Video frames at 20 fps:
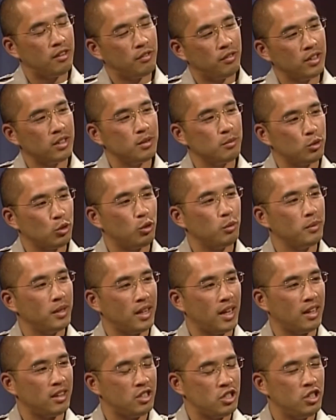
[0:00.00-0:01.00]
mm. the victim told me
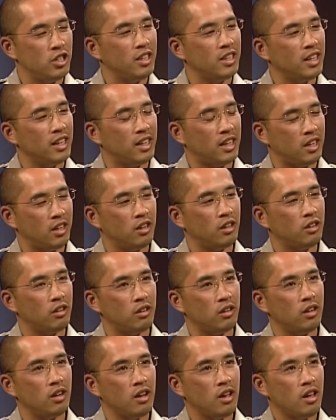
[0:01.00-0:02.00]
that she could
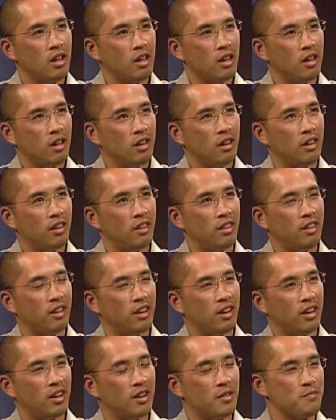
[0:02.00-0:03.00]
hear
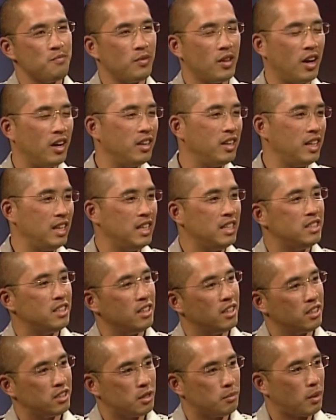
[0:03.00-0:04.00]
the
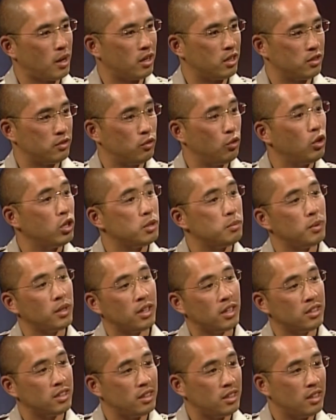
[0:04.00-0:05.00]
uneasiness about his voice
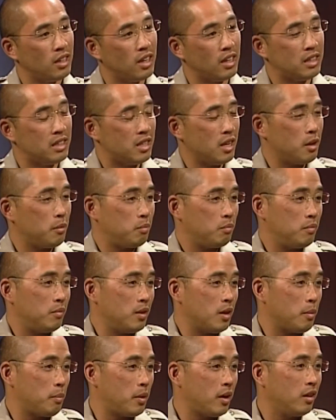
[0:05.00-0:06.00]
because it, it
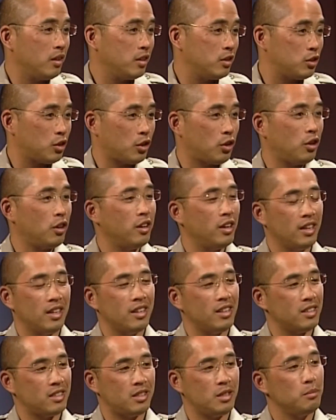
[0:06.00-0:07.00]
apparently to her it
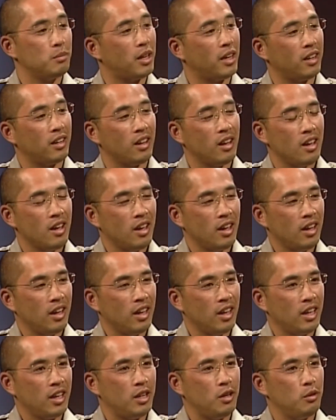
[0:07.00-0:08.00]
didn't seem like
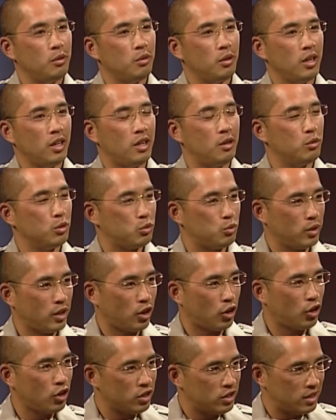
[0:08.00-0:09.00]
he, he was
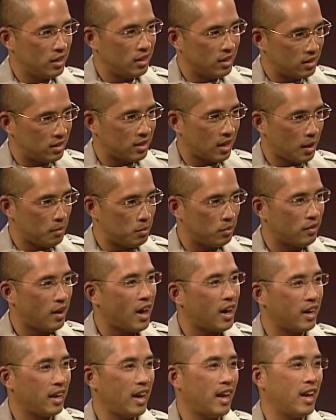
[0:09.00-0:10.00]
rehearsed in this type of
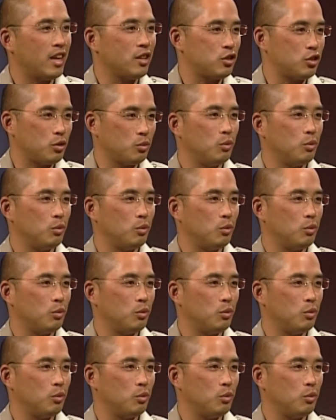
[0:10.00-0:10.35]
how to answer.